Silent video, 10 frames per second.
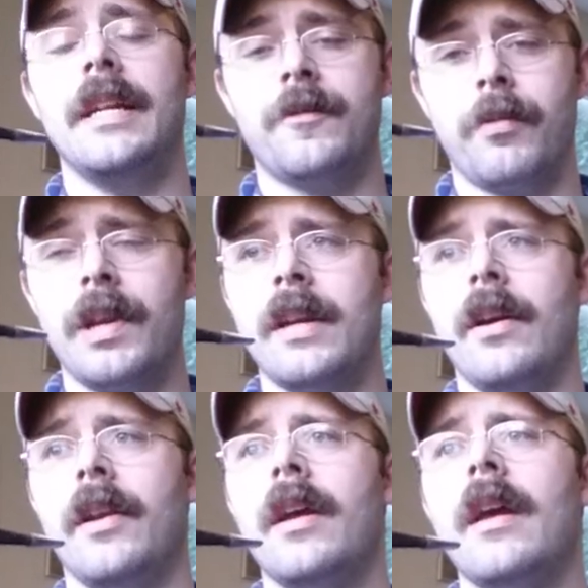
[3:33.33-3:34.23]
it's pretty
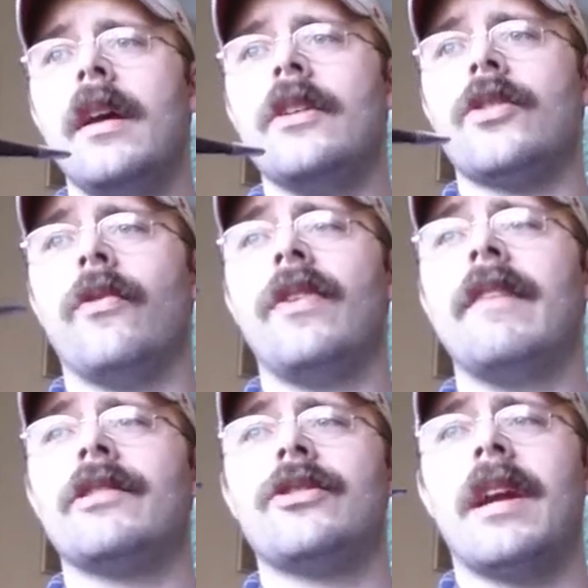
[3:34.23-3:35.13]
good. So
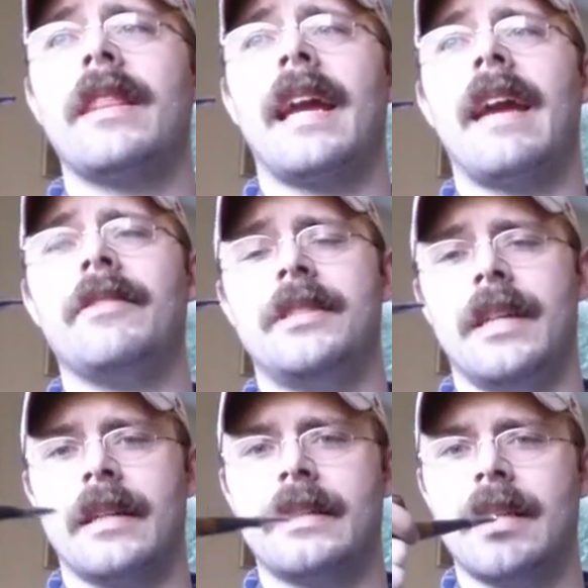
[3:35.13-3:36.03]
flavor strength, I gave a
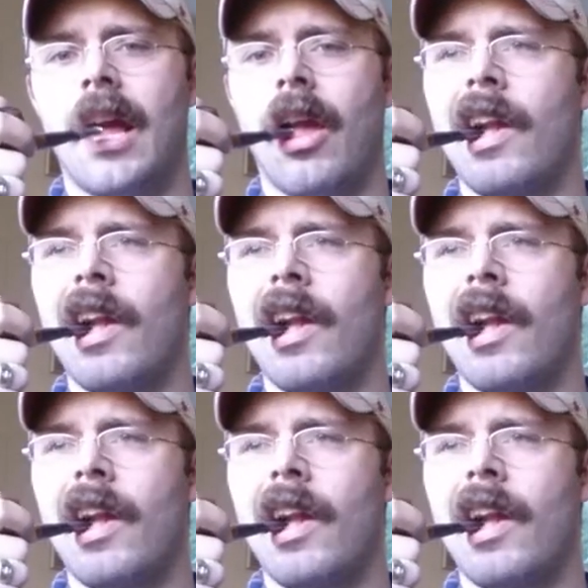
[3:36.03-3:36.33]
6.